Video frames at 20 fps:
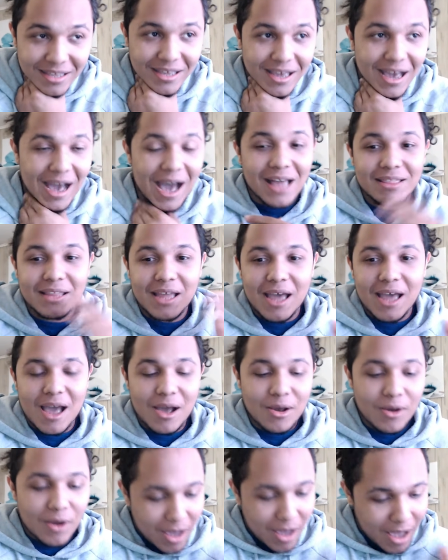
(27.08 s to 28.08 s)

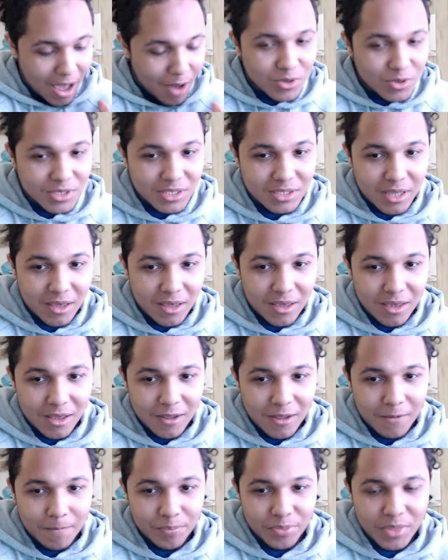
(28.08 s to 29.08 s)
I was thinking
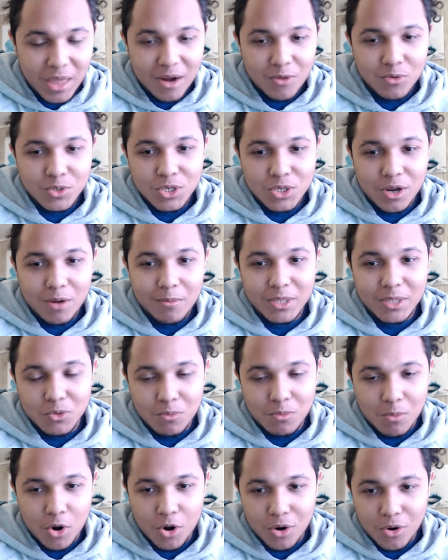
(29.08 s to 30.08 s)
that it was gonna be
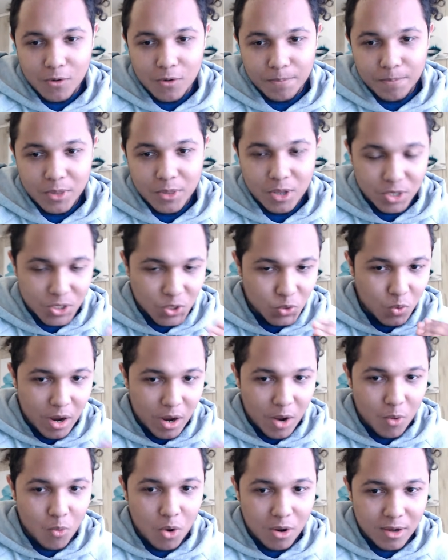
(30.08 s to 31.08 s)
tomorrow, because when I
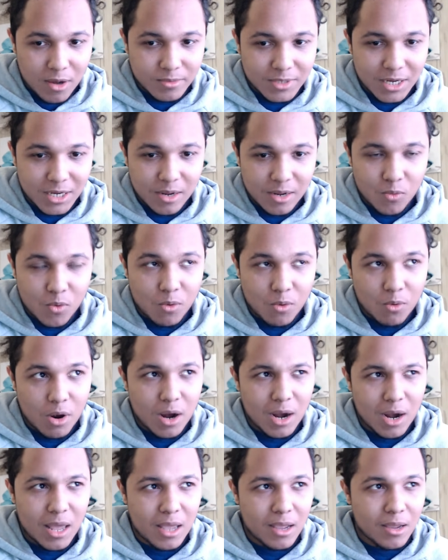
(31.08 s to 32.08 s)
woke up today we were
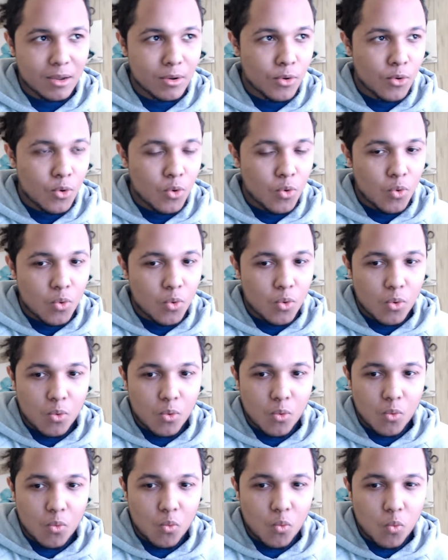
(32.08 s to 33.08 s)
at like
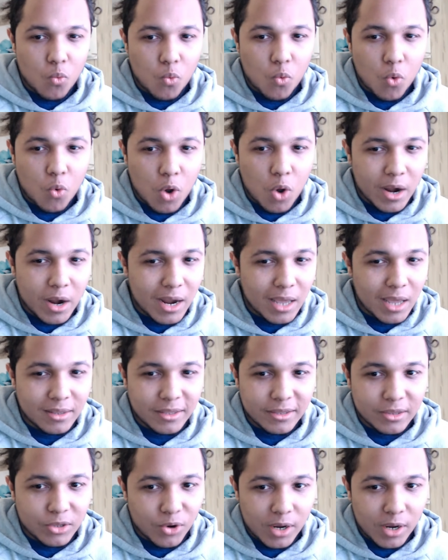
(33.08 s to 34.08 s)

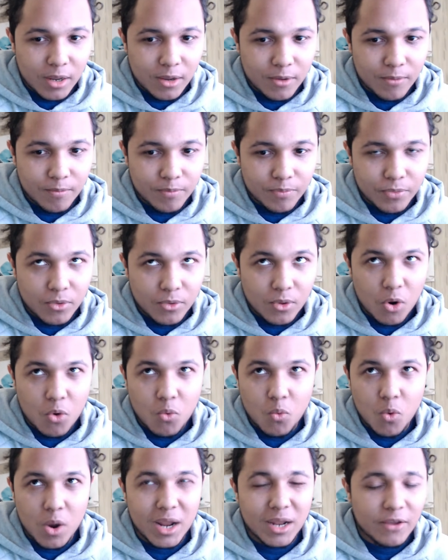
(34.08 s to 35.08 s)
193 or
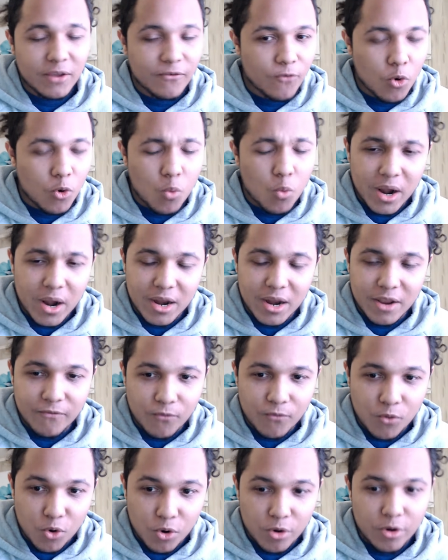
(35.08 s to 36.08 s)

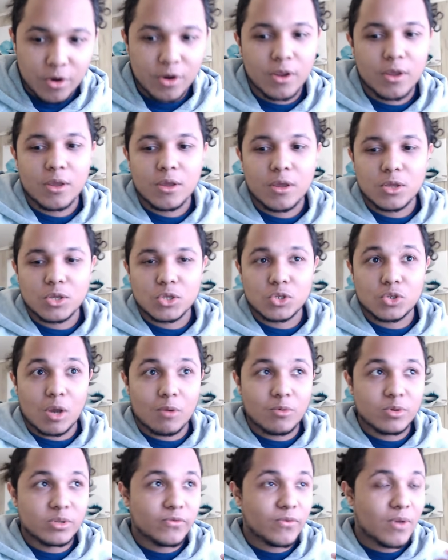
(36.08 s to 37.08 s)
194. So
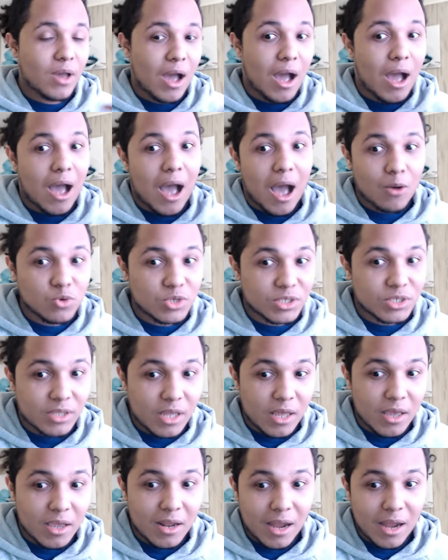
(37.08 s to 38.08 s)
I was
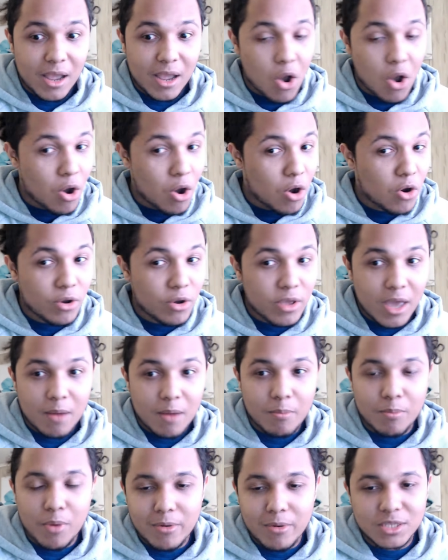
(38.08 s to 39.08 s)
thinking like, oh yeah,
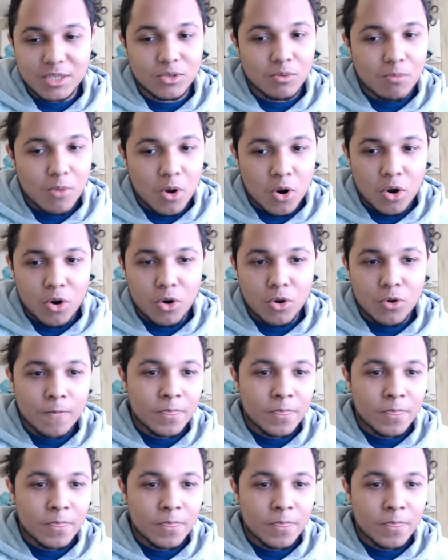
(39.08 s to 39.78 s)
probably tomorrow.